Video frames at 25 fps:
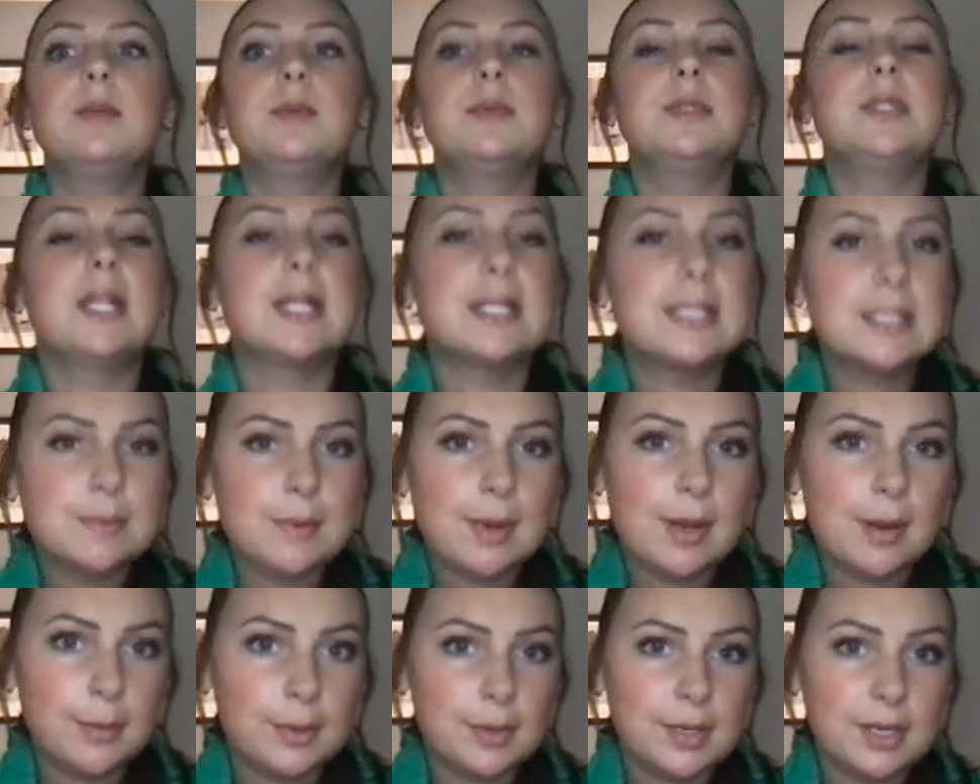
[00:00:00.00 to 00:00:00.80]
Well,
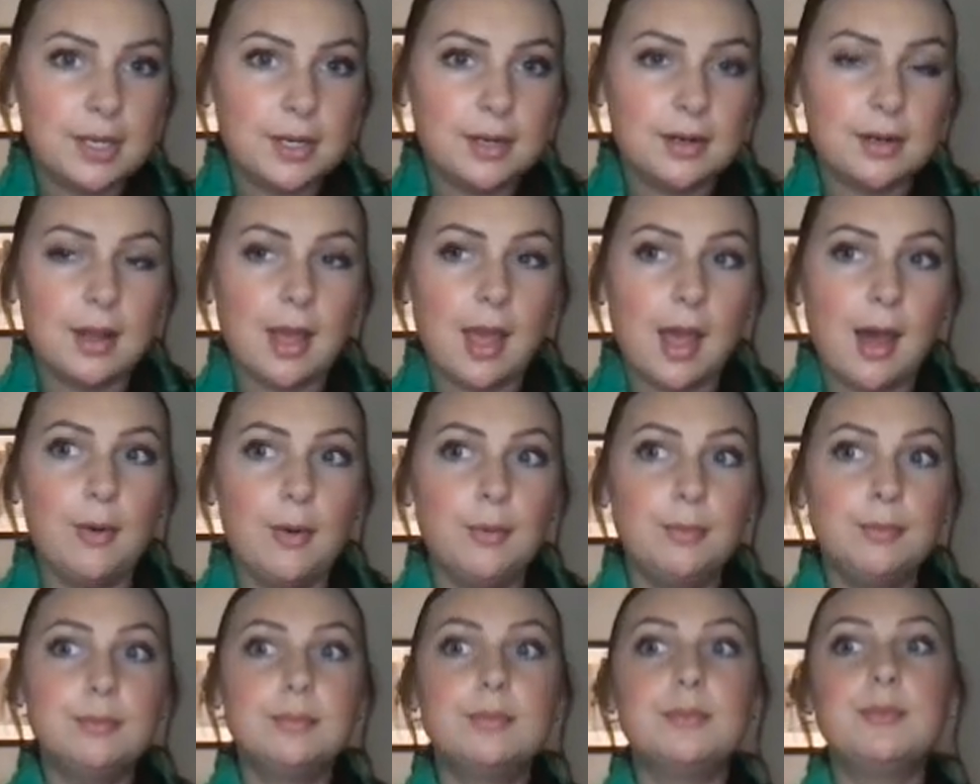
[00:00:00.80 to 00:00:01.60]
that's why we're here to
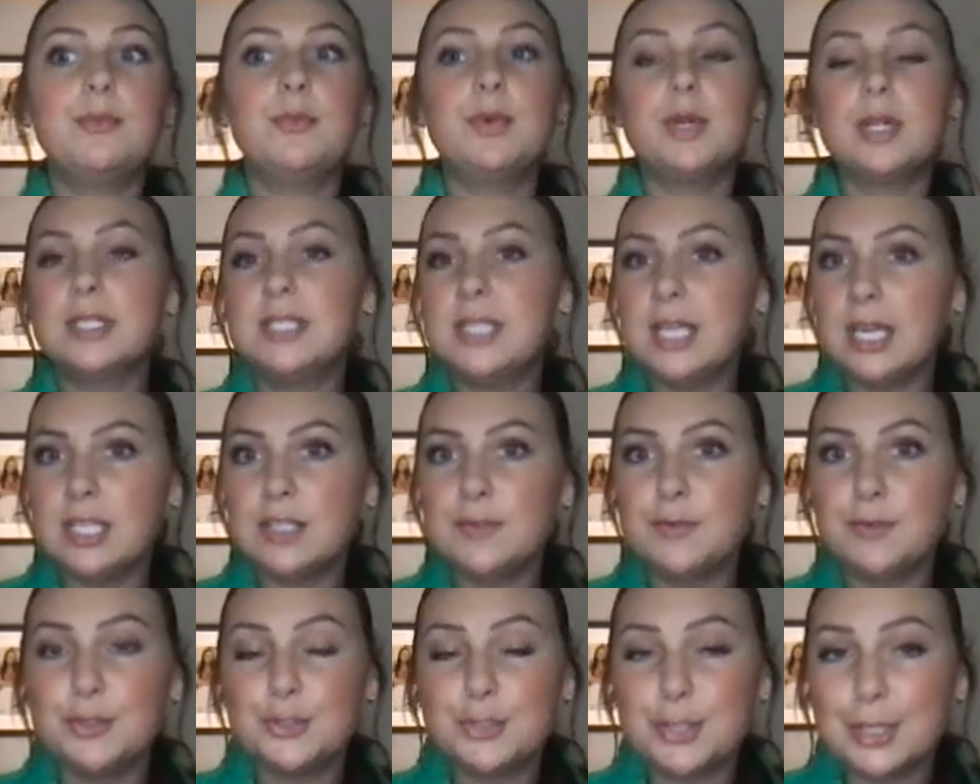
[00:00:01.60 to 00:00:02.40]
help. We're
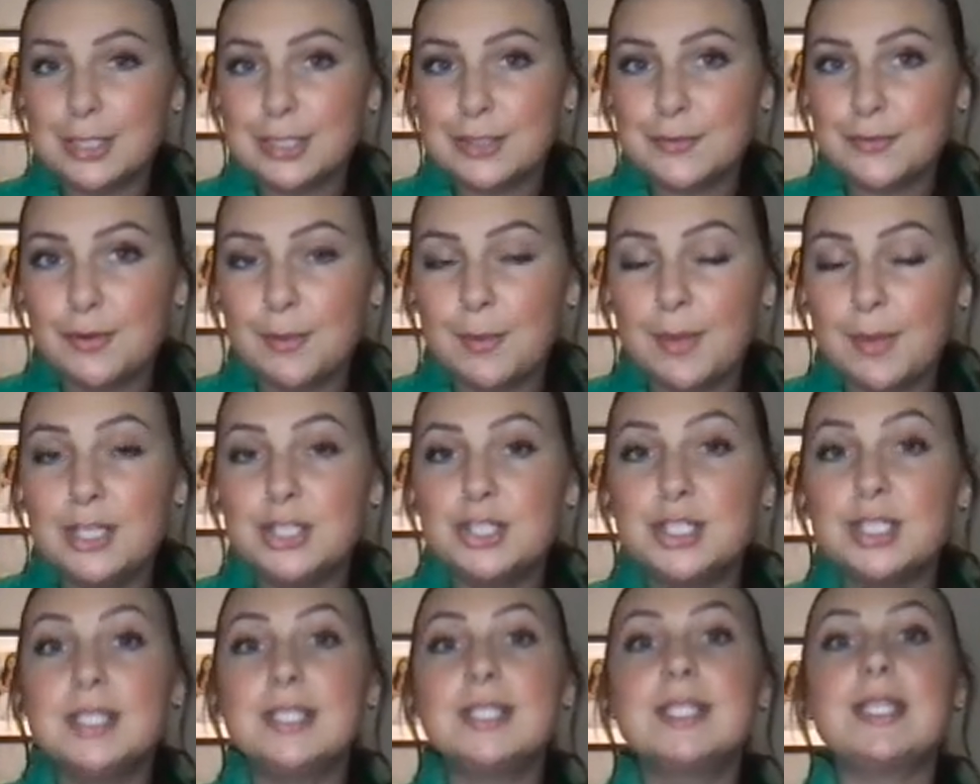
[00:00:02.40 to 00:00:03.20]
Tasteful
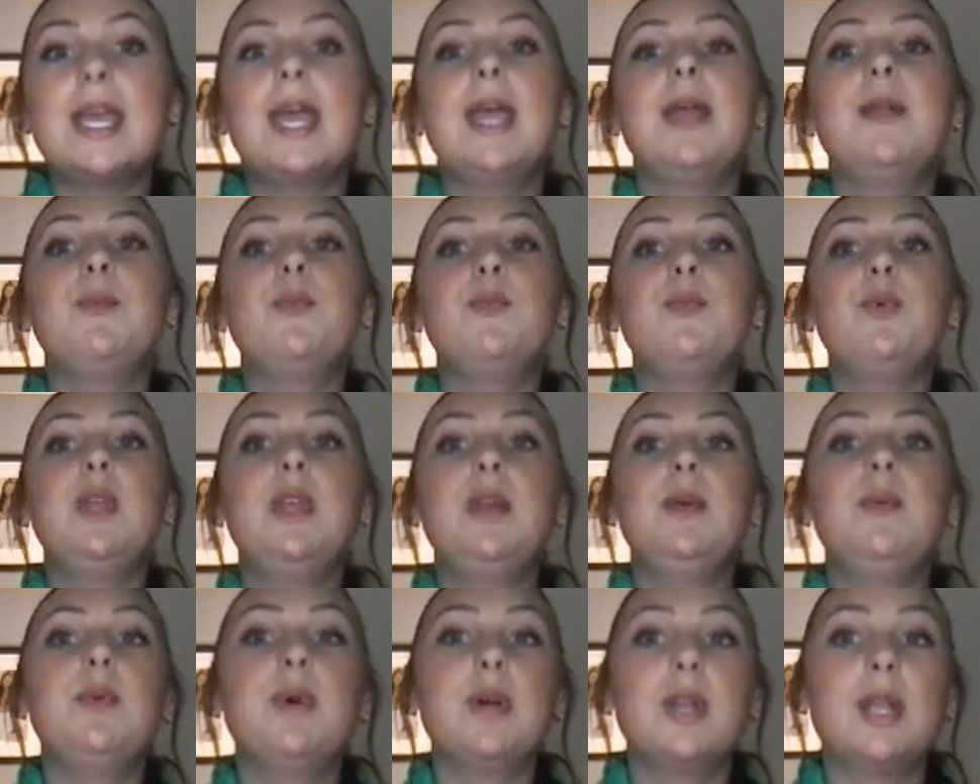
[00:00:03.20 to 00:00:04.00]
Transformations, and
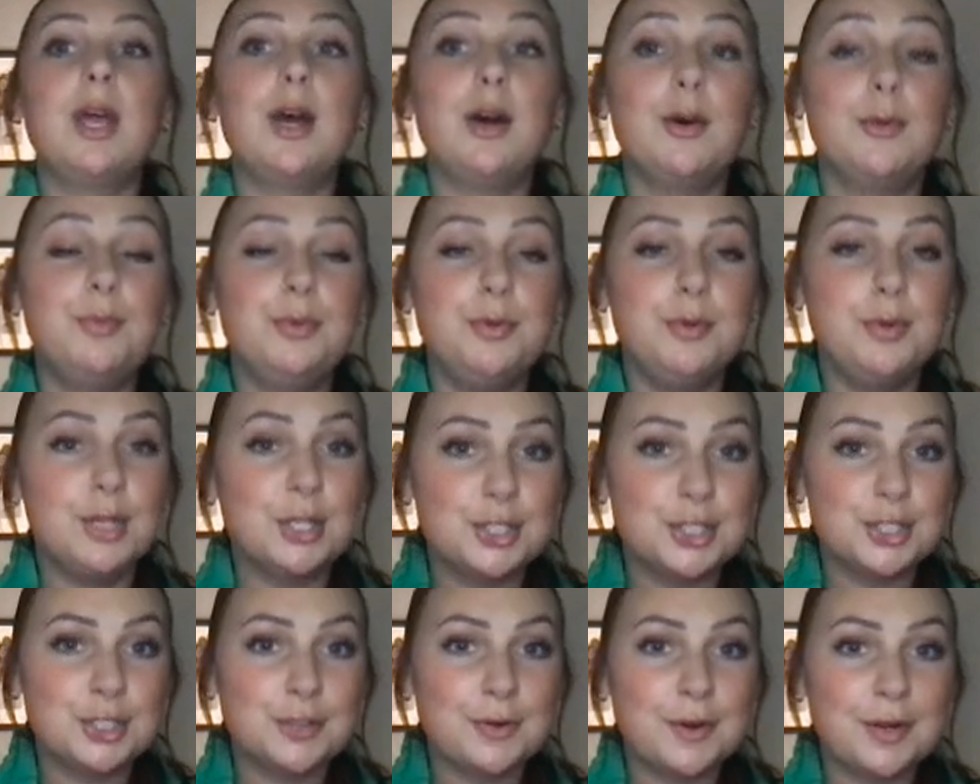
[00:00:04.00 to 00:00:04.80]
we want to help you
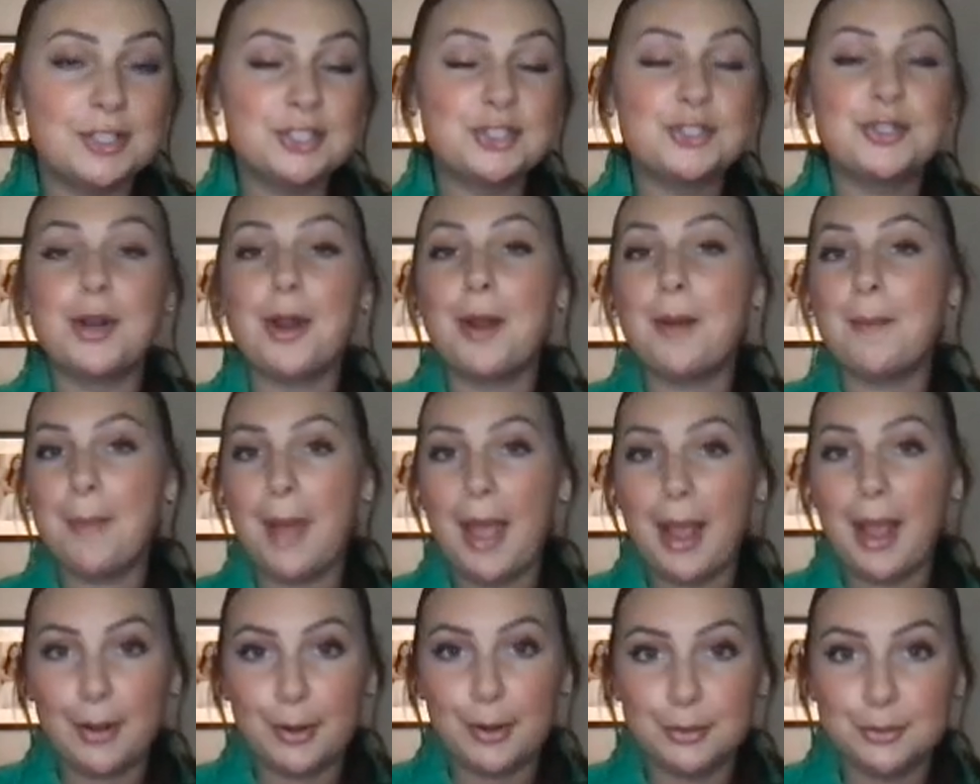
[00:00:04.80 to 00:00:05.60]
get your restaurant
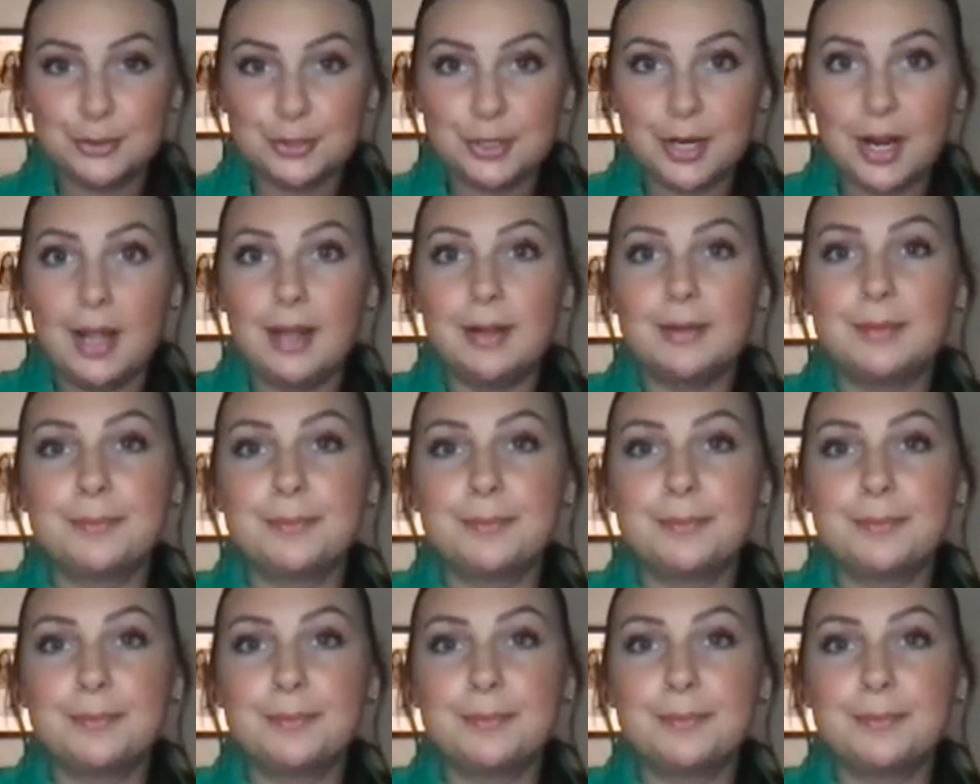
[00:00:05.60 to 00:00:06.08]
back on track.